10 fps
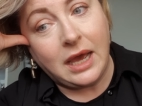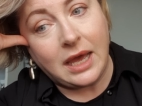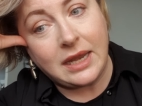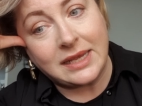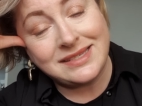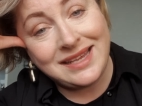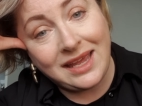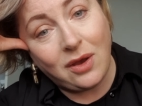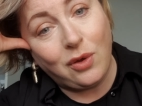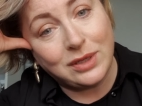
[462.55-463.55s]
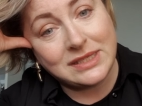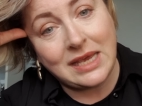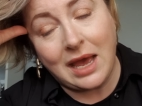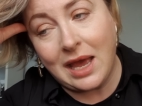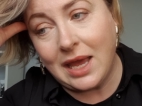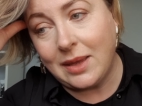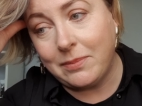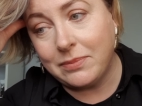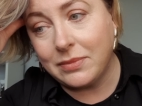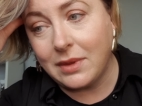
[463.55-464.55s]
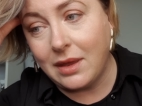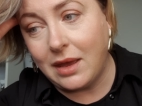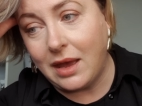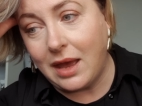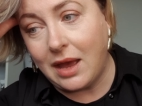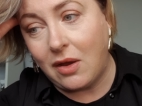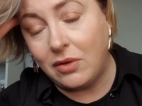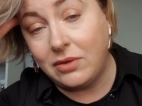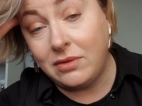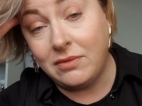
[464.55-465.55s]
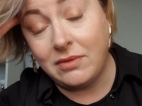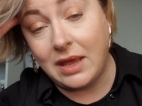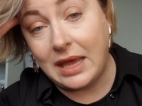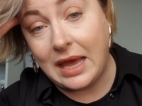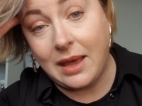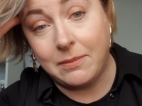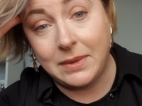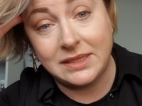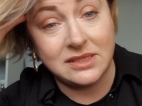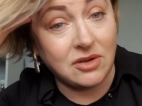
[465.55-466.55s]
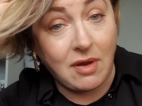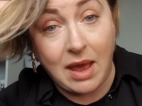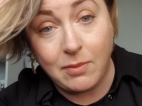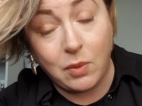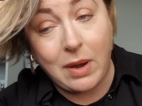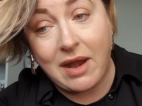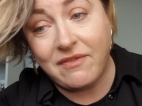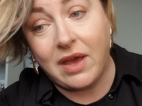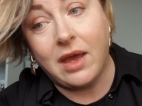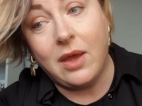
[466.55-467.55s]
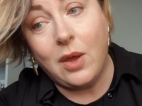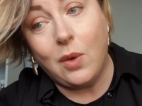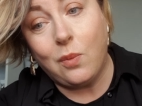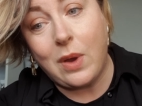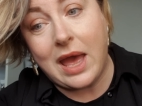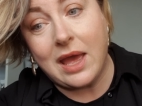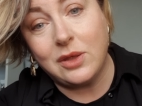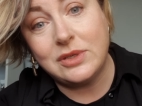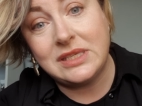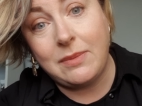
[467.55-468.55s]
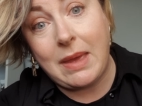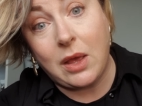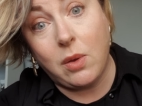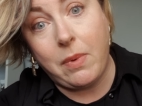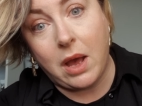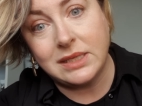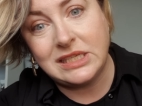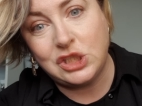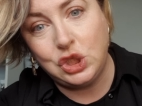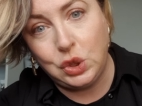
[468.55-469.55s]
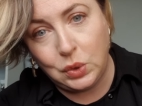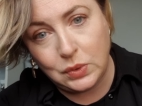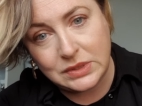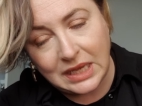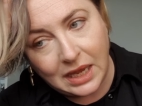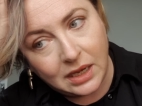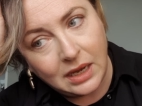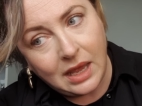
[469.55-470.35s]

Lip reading: And I see it all the time on Instagram or wherever, where you see makeup artists using